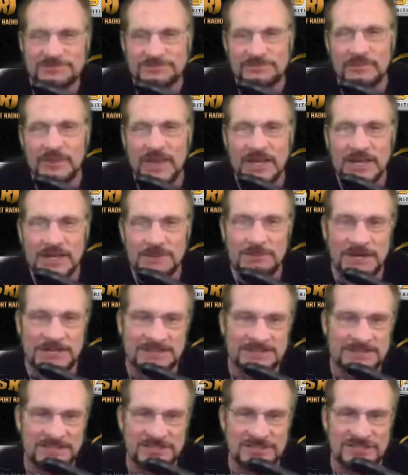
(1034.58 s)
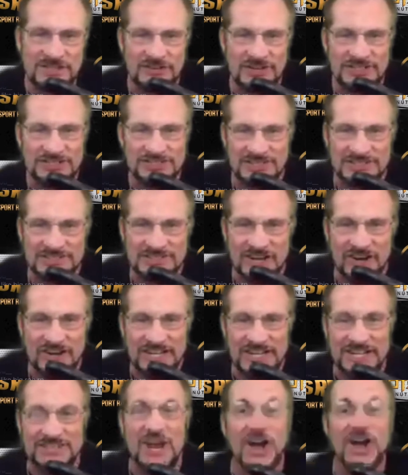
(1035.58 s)
My sister is an attorney,
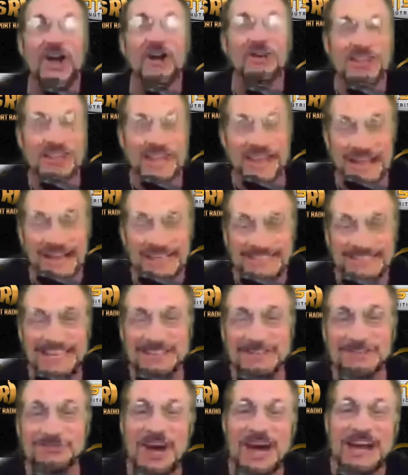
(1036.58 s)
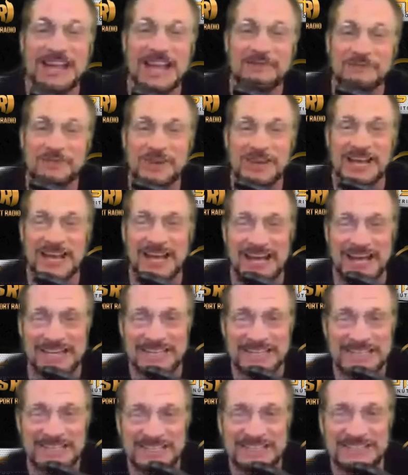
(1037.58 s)
so yes, that's right, I forgot.
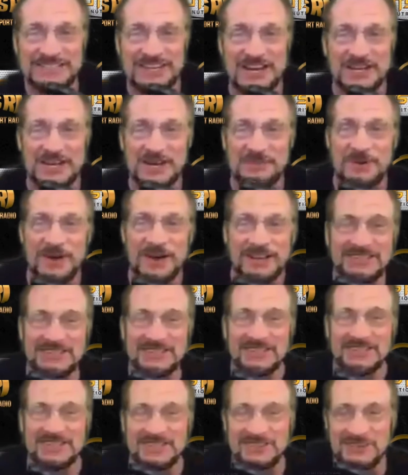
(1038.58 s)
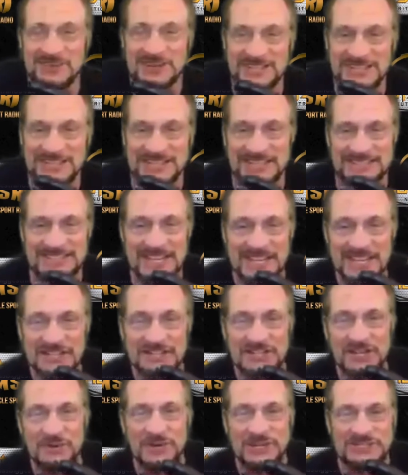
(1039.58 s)
Suck up on your ladies. Do
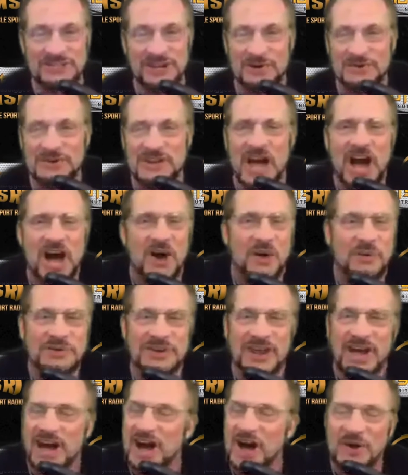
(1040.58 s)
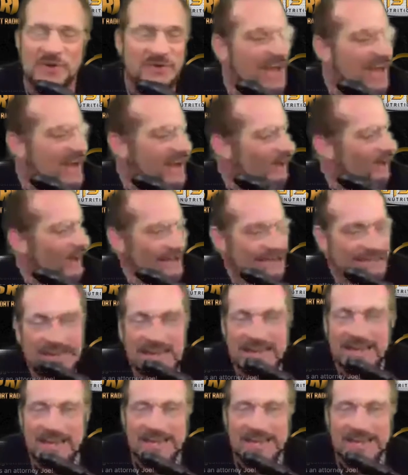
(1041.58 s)
it, Joe. No. I can't.